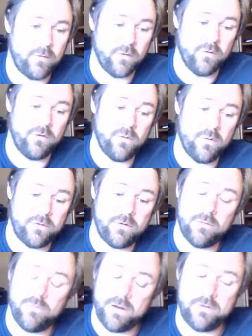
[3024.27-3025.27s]
If you're in Georgia,
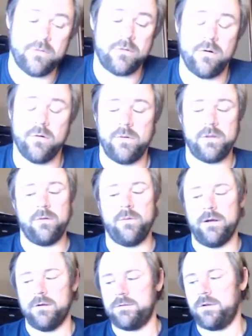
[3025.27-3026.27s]
then peaches grow really
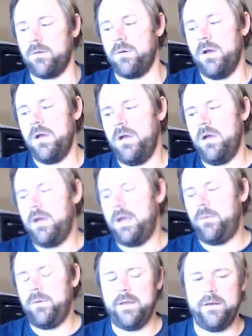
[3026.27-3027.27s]
well. So
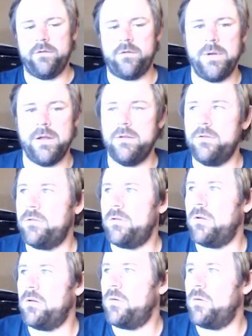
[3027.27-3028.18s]
it really just depends on,